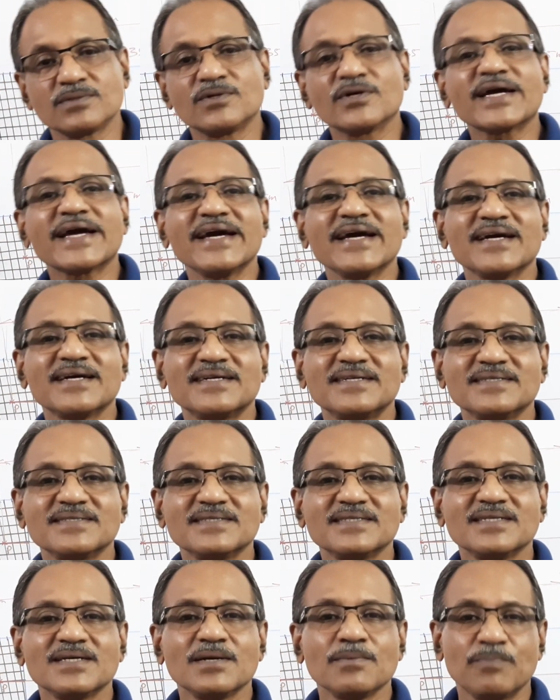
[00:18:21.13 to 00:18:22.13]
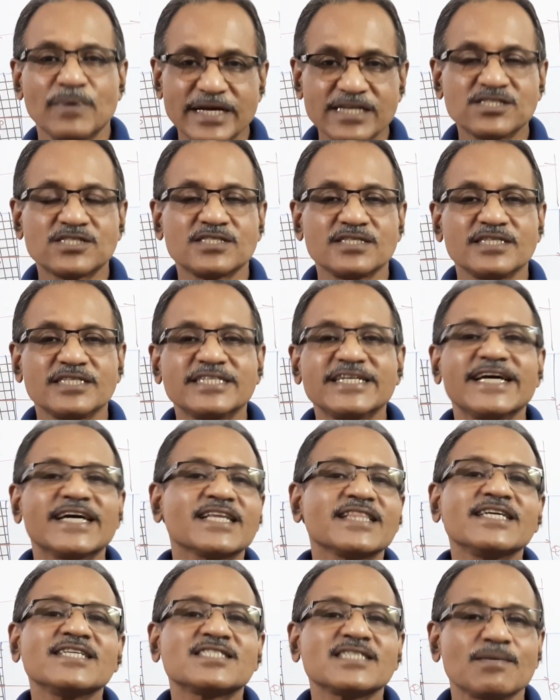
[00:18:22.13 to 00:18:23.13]
Okay, please
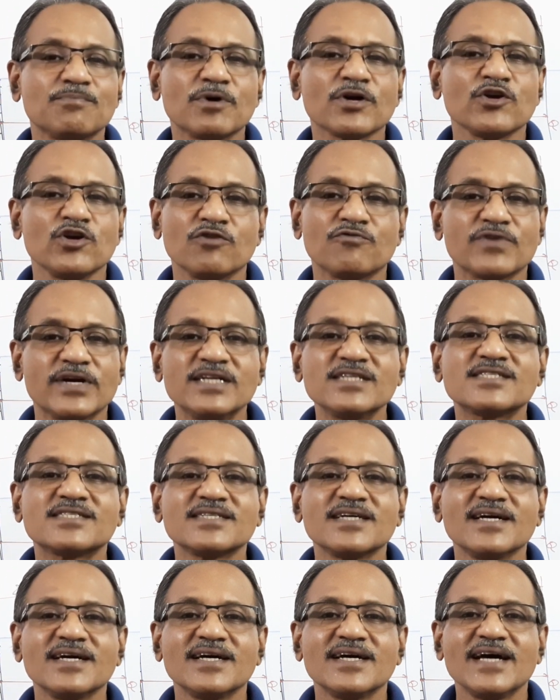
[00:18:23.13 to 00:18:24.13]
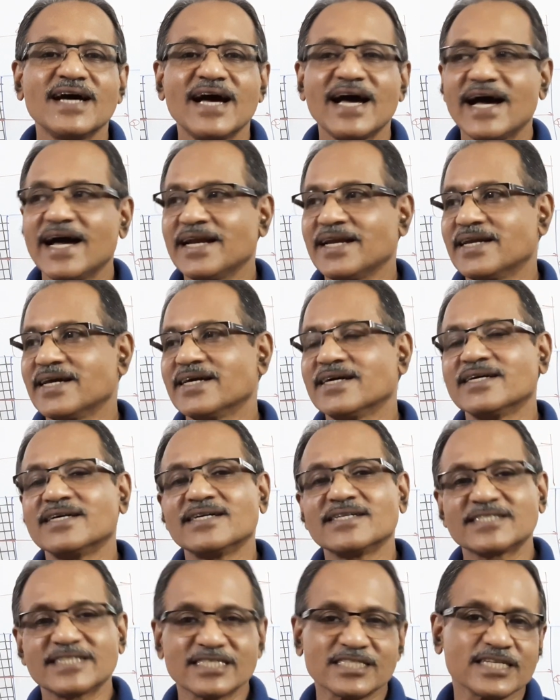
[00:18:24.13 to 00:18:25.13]
share this among your friends and
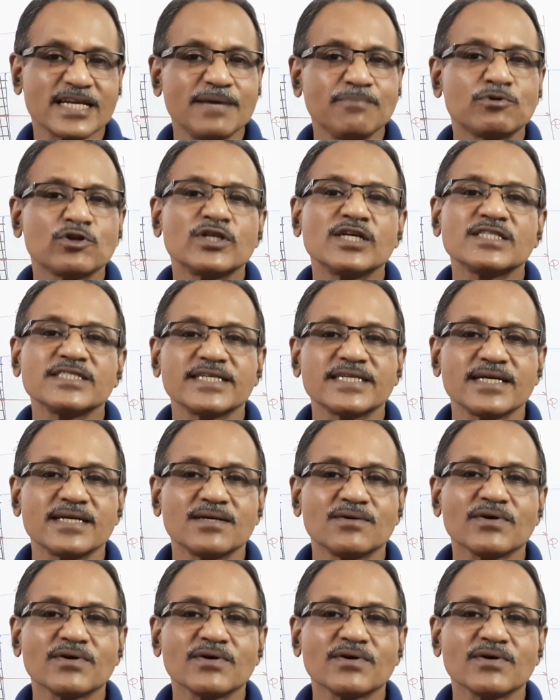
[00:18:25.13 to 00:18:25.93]
subscribe to the channel.